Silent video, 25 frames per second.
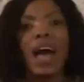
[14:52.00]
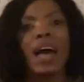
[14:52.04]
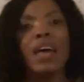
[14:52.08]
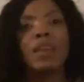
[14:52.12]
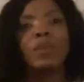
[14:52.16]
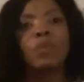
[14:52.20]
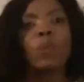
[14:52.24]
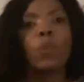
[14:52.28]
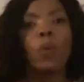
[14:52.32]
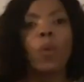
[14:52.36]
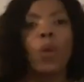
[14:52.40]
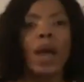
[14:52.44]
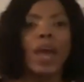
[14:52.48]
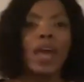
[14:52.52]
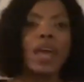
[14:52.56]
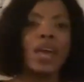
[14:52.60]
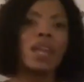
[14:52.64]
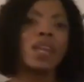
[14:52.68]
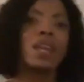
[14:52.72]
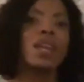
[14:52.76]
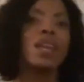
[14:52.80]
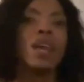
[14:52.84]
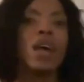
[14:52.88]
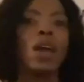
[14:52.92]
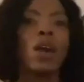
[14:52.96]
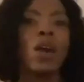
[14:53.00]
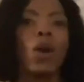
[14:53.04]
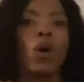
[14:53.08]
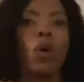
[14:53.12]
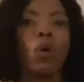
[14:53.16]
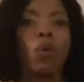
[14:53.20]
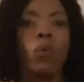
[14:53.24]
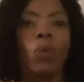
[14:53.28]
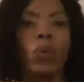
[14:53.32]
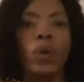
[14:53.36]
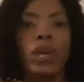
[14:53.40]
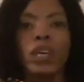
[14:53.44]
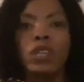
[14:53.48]
And when
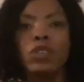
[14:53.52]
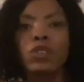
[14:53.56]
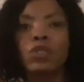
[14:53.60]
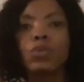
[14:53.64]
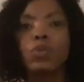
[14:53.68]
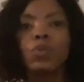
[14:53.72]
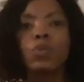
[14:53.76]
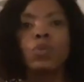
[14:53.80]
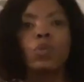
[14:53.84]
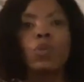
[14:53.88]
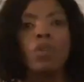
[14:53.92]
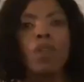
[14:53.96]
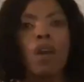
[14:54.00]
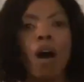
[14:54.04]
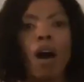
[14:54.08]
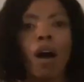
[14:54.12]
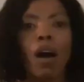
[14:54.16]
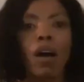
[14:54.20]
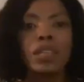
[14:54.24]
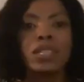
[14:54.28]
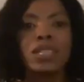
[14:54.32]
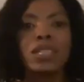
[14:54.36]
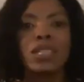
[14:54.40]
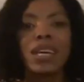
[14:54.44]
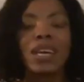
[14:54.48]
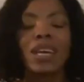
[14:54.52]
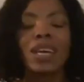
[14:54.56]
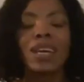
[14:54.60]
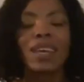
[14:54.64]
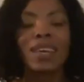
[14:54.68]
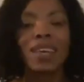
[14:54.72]
we do not